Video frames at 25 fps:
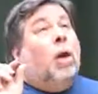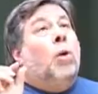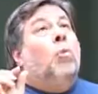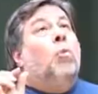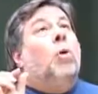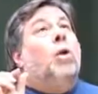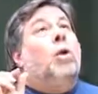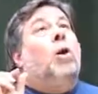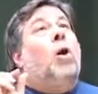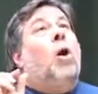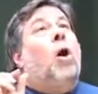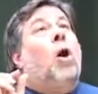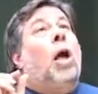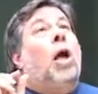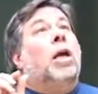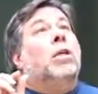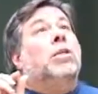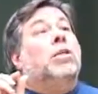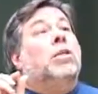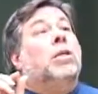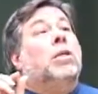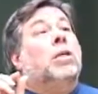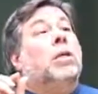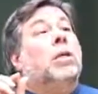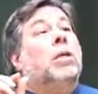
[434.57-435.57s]
would
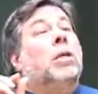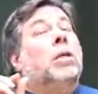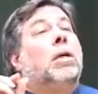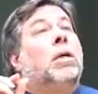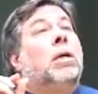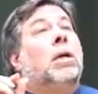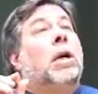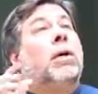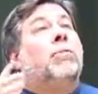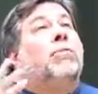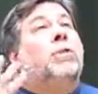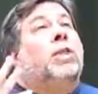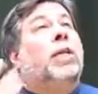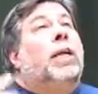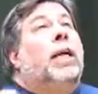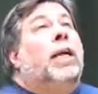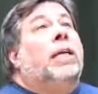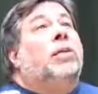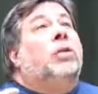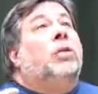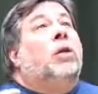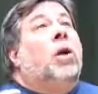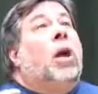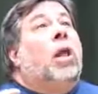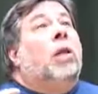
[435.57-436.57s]
cost of
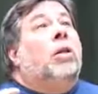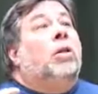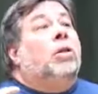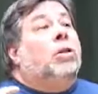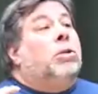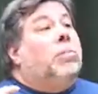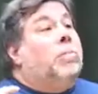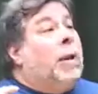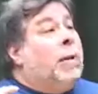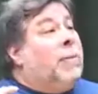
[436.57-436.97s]
today's dollars,